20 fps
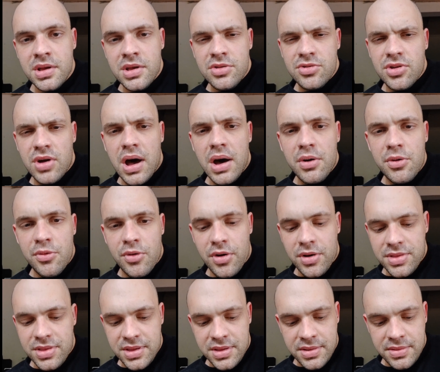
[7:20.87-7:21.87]
So I would
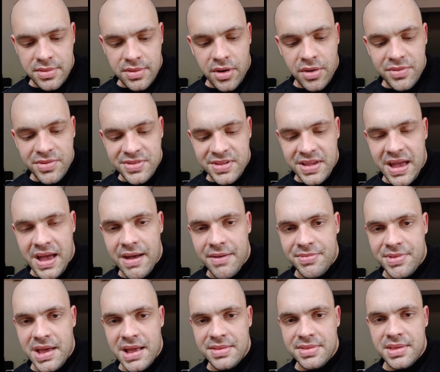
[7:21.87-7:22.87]
rather obviously have
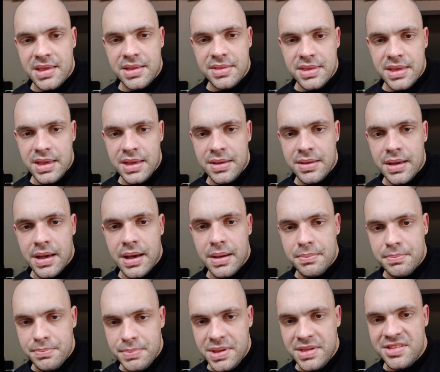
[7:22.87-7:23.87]
that than the
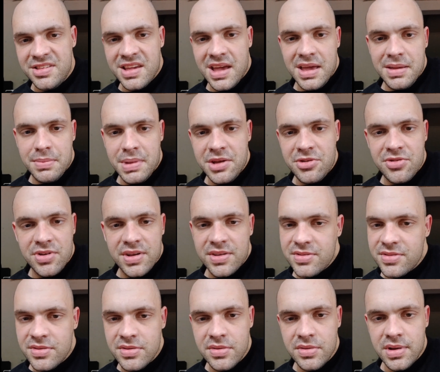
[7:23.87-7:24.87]
BCA
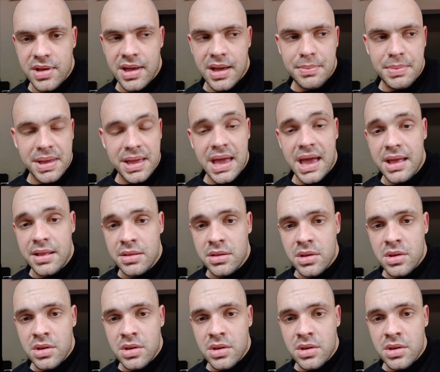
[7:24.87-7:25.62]
matrix. Again,